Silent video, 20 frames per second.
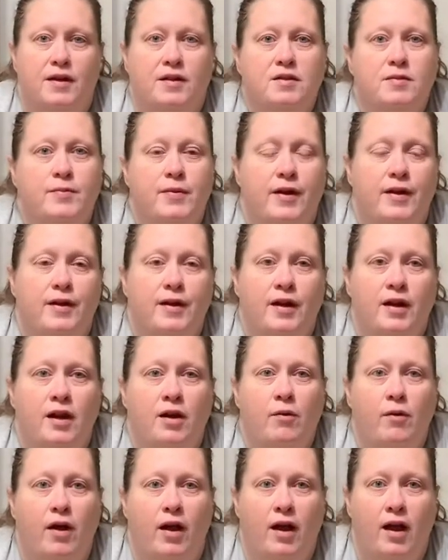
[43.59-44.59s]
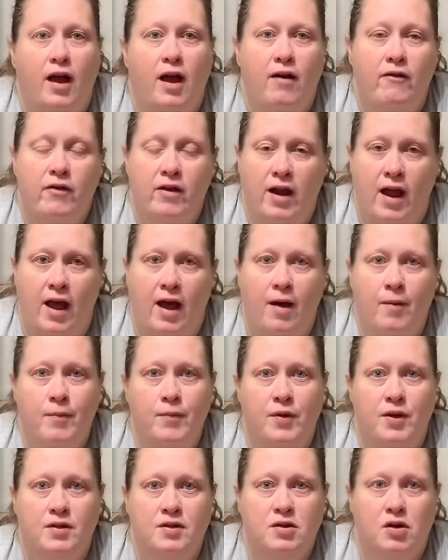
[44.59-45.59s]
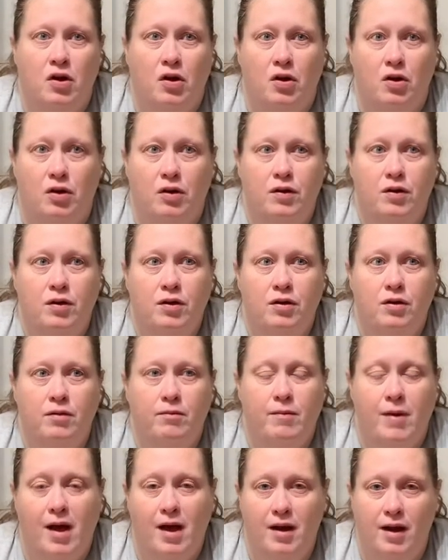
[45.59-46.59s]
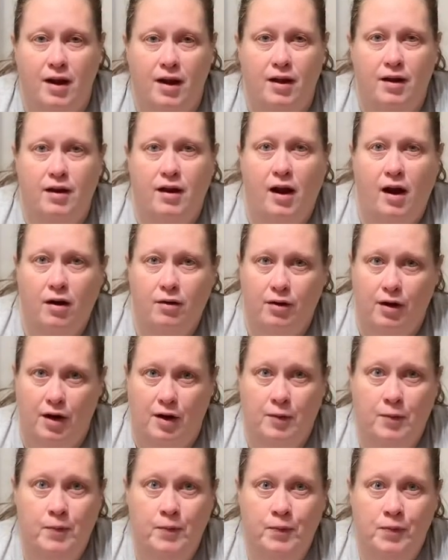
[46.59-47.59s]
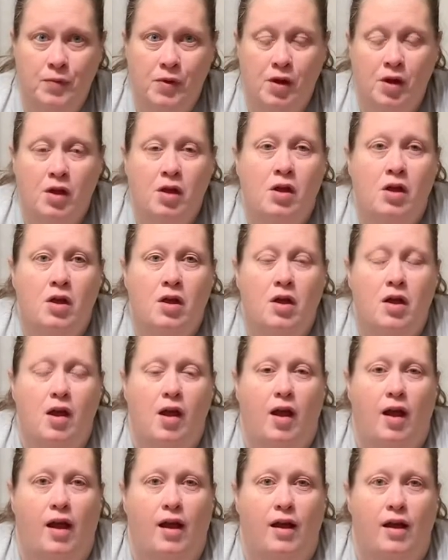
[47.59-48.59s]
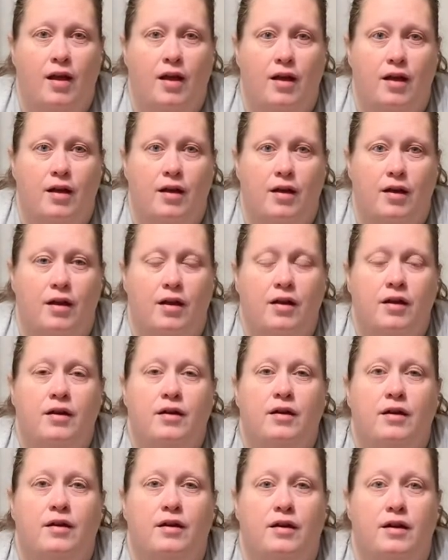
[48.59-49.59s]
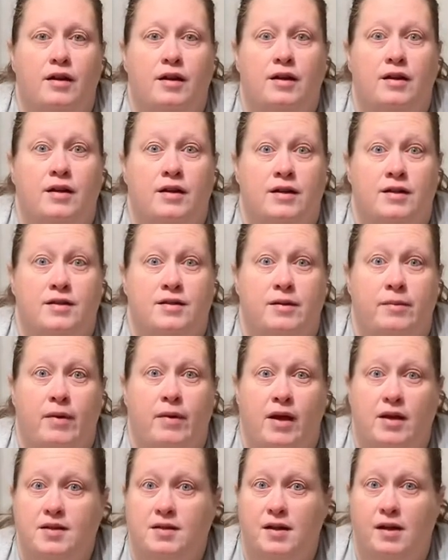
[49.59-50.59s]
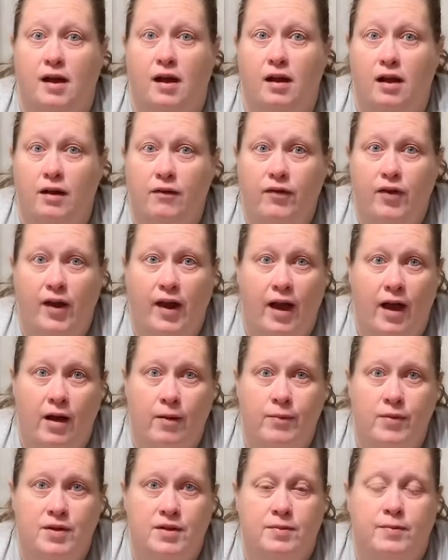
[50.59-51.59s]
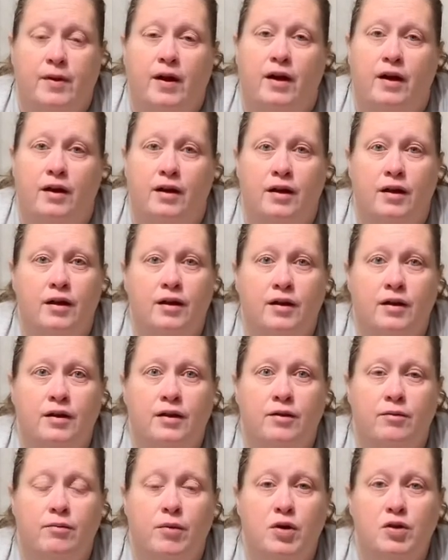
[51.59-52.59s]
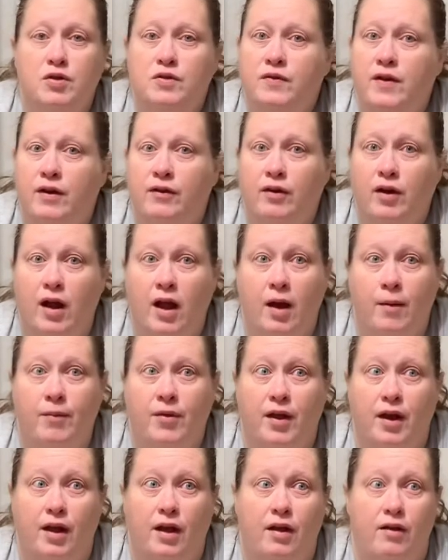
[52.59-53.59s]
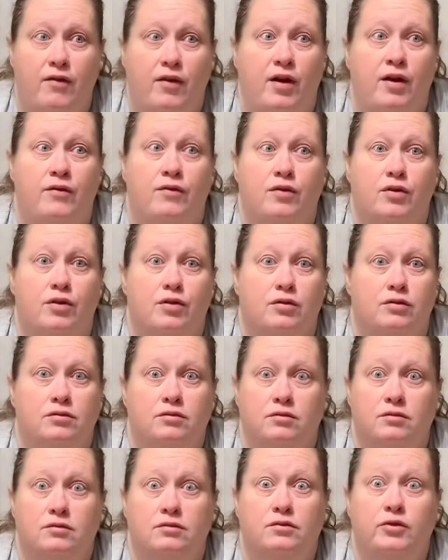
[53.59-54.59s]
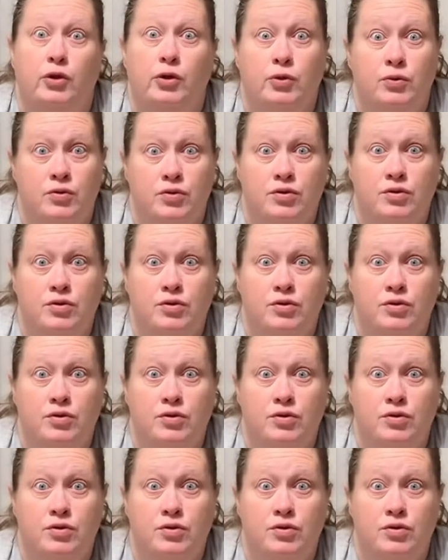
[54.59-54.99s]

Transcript: But anyway, I have an app that's called My Net Diary. And it is amazing. I love the app. It's my most favorite app that I have ever used.